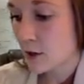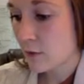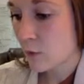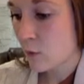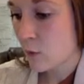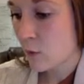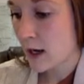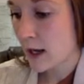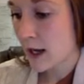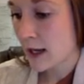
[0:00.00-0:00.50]
of
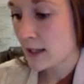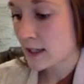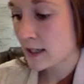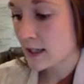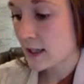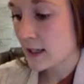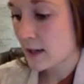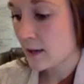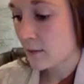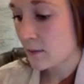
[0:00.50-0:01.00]
1
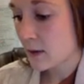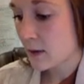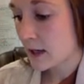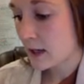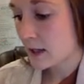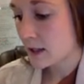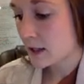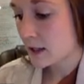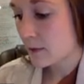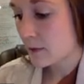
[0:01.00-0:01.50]
atm
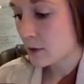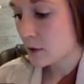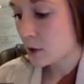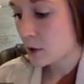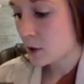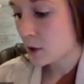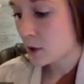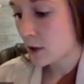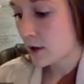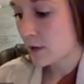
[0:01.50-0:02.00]
and a
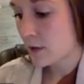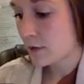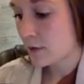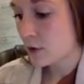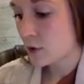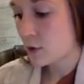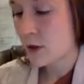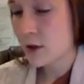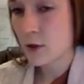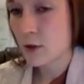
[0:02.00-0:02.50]
temperature of
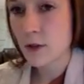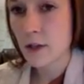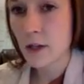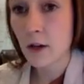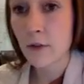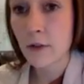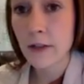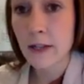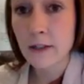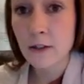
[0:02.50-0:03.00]
200
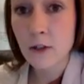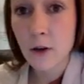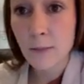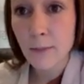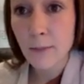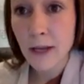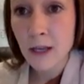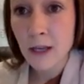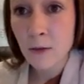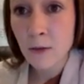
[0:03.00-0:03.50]
Kelvin, that's
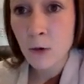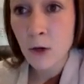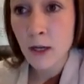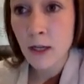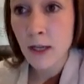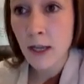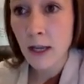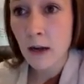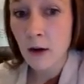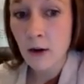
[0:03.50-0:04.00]
our
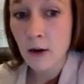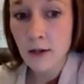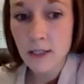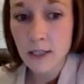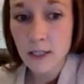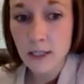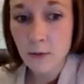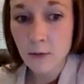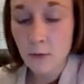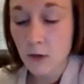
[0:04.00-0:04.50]
P1 and our
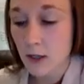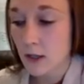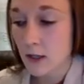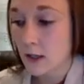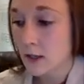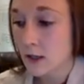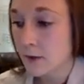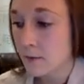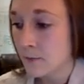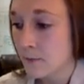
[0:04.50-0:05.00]
T1.